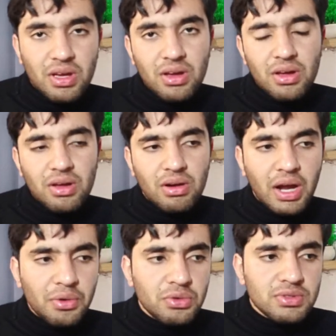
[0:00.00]
I
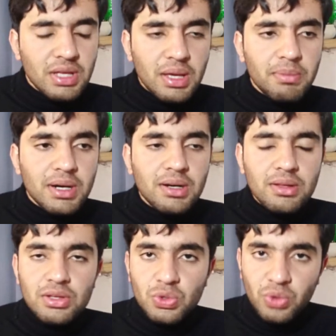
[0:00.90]
don't say, but
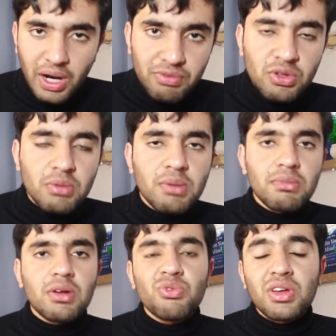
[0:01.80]
you have to
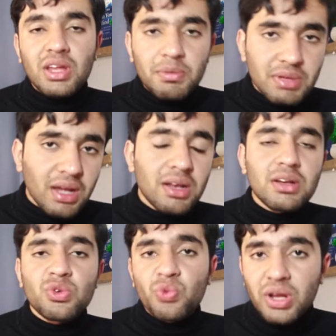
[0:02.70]
remember where Krebs cycle occurs,